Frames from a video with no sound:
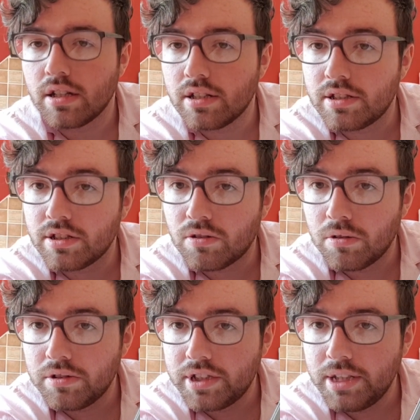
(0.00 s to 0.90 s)
This is a
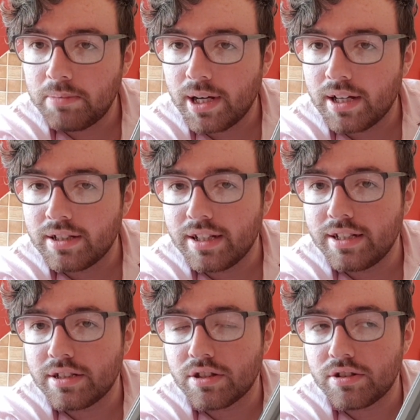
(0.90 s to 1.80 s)
1/4 sheet pan,
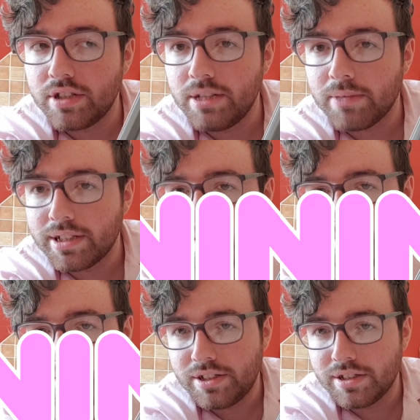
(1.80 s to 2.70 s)
is 13 by 7
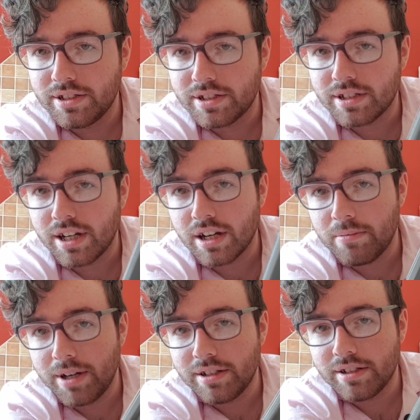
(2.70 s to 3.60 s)
inches. I got
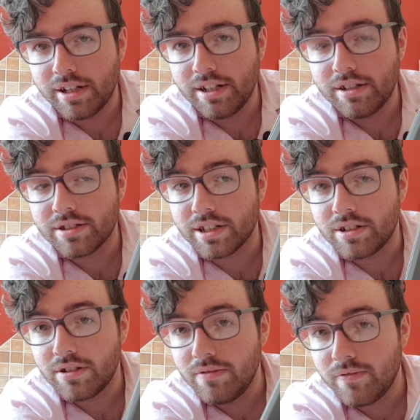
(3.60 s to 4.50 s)
mine online because I
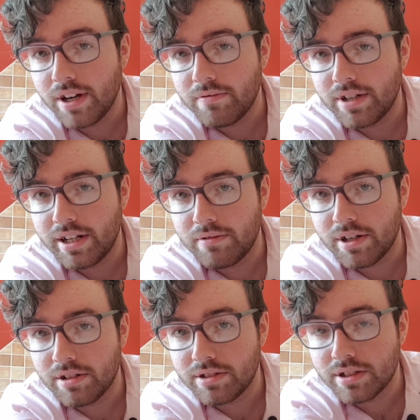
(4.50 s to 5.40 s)
couldn't find one anywhere
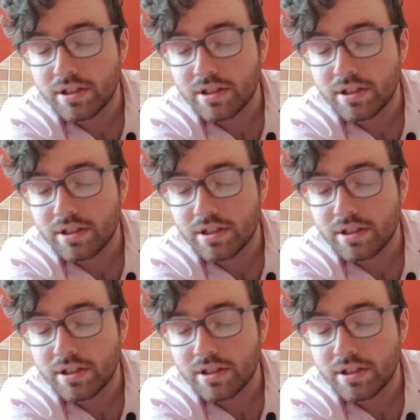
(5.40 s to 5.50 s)
else.